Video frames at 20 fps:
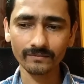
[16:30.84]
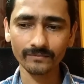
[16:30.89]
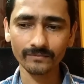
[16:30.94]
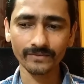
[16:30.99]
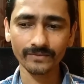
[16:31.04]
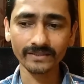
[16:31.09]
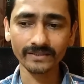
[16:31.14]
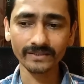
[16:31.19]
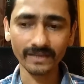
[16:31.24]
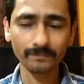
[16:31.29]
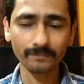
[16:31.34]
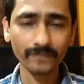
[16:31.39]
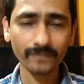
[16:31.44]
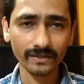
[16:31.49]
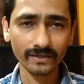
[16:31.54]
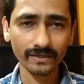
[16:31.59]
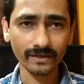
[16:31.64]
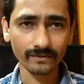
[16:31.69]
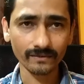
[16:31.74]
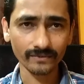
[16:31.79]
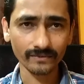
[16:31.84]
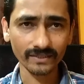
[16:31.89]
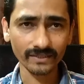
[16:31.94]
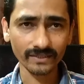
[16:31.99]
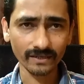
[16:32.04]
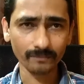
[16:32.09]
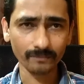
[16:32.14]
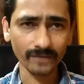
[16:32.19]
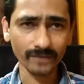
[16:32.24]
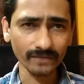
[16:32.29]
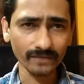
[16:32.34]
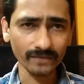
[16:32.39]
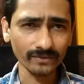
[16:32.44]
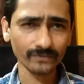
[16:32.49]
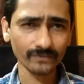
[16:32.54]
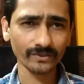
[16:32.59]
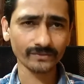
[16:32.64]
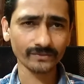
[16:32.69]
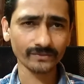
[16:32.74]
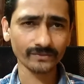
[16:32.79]
when I applied for
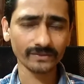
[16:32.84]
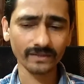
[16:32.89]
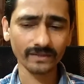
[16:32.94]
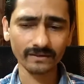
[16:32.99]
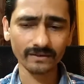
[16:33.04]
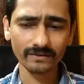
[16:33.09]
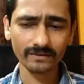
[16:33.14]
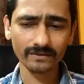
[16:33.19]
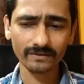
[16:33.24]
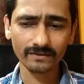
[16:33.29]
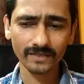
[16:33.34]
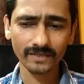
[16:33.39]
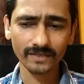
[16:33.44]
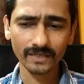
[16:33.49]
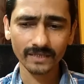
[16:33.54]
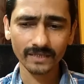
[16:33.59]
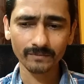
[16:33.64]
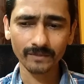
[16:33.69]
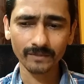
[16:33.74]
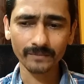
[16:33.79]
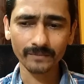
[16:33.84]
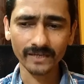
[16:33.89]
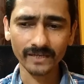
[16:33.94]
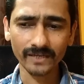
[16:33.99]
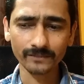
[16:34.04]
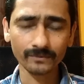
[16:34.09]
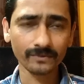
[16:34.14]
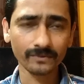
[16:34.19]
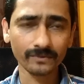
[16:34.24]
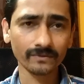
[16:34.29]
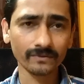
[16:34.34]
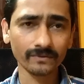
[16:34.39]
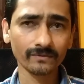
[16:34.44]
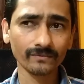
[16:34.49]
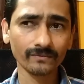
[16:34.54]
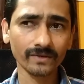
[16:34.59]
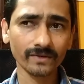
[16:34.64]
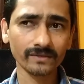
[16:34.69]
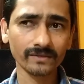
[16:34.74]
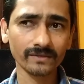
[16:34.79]
US visa, my passport
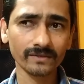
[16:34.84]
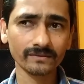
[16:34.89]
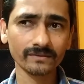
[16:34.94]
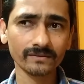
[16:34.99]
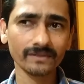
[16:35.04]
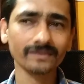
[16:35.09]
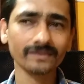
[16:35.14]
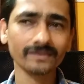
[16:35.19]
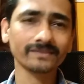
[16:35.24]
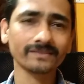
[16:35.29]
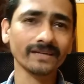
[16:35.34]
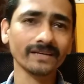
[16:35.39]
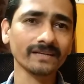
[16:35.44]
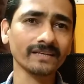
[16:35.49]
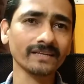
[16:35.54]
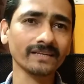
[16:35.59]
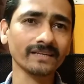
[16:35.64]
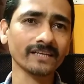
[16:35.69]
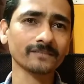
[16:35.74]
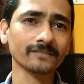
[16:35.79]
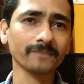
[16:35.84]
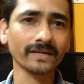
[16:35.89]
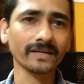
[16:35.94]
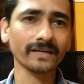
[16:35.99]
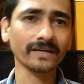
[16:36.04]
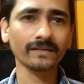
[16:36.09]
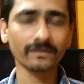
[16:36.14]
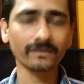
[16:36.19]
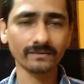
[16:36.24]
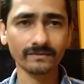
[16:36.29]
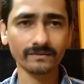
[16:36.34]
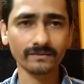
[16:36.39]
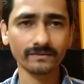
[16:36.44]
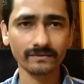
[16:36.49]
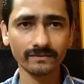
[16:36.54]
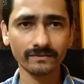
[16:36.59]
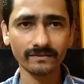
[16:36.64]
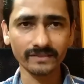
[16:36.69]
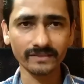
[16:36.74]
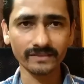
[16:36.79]
was exactly expiring
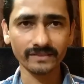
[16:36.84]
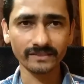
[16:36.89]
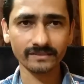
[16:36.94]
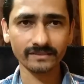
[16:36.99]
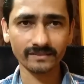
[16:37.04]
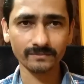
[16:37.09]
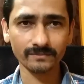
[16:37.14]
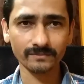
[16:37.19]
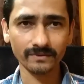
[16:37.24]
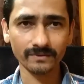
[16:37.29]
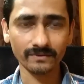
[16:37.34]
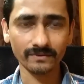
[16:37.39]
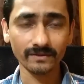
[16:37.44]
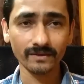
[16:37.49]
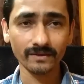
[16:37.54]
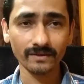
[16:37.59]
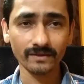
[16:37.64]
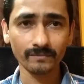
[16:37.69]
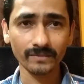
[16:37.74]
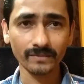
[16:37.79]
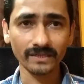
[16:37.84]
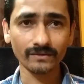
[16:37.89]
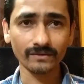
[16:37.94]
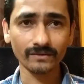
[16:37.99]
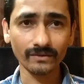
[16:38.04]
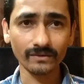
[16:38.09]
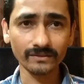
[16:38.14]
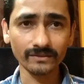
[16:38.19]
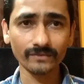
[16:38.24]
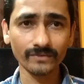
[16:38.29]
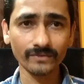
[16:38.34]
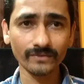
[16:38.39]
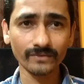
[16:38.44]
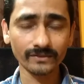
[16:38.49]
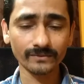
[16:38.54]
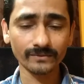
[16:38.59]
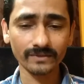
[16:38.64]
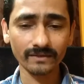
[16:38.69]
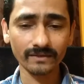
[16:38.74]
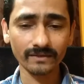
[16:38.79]
in the next 6 months, but I got the
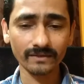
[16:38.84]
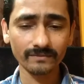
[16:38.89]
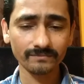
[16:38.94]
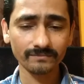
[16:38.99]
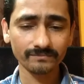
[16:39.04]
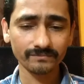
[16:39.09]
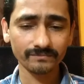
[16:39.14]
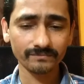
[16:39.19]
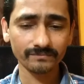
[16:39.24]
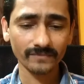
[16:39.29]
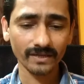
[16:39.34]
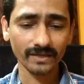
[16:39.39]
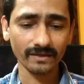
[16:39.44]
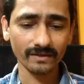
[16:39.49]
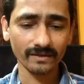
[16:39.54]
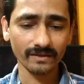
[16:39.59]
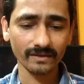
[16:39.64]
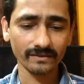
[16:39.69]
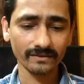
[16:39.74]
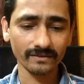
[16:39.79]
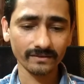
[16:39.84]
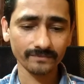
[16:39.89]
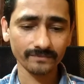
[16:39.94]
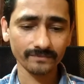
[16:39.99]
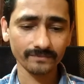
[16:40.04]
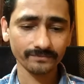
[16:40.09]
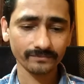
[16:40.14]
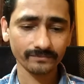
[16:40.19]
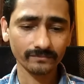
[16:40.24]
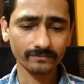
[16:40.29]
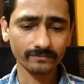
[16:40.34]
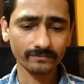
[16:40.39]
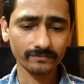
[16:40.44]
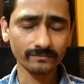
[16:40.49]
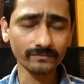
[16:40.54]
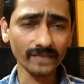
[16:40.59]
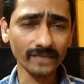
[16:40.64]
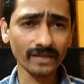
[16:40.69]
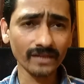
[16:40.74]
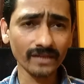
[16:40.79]
US visa and
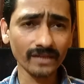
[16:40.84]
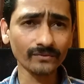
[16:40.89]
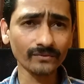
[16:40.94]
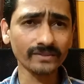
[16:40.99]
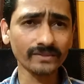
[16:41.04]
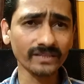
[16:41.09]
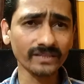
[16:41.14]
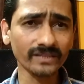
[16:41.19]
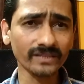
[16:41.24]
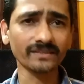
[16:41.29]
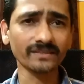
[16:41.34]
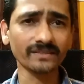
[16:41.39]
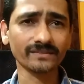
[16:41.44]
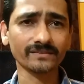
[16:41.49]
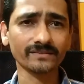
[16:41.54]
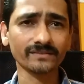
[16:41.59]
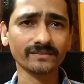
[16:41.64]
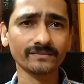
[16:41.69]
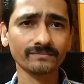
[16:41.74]
I got for 10 years.